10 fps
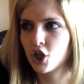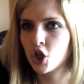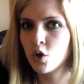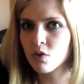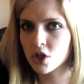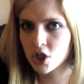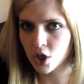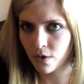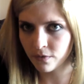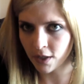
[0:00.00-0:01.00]
like, you were
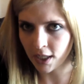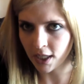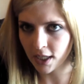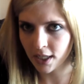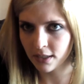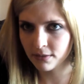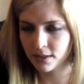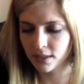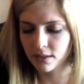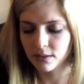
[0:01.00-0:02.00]
so funny. And I
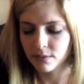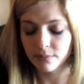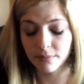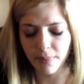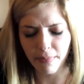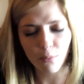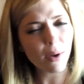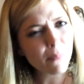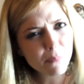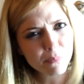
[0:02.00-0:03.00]
was like,
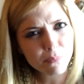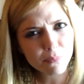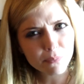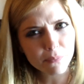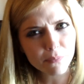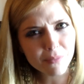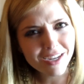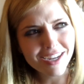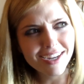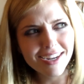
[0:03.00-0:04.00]
what?
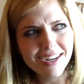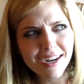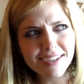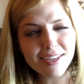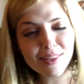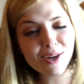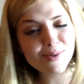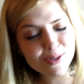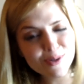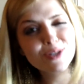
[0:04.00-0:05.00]
because I thought
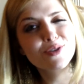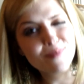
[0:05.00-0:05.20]
I was doing